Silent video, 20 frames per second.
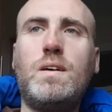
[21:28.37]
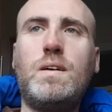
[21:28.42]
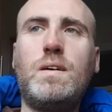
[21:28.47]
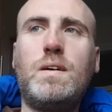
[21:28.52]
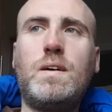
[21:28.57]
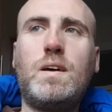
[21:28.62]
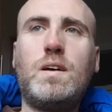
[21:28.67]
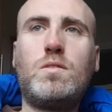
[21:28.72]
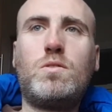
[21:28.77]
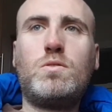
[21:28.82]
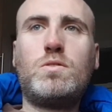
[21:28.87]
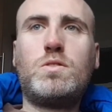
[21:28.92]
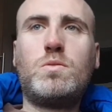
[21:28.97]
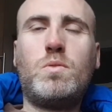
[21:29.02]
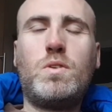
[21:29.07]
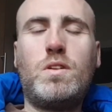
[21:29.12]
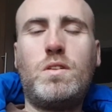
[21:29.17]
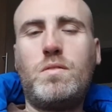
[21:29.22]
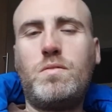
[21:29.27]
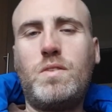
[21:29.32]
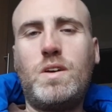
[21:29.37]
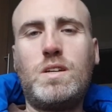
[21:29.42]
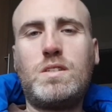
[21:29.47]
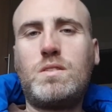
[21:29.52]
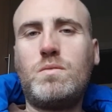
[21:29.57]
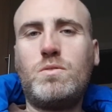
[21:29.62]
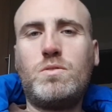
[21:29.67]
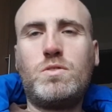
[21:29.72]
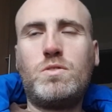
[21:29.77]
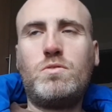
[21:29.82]
Going to one of the
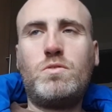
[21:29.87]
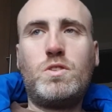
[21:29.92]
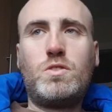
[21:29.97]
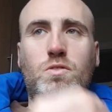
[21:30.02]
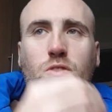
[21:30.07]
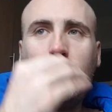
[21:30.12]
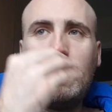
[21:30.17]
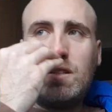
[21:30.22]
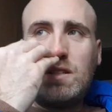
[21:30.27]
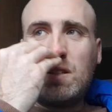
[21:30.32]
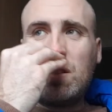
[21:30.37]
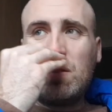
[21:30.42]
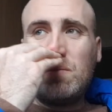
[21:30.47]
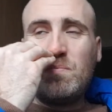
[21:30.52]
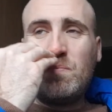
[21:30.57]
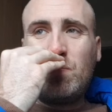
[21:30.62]
festivals or retreats.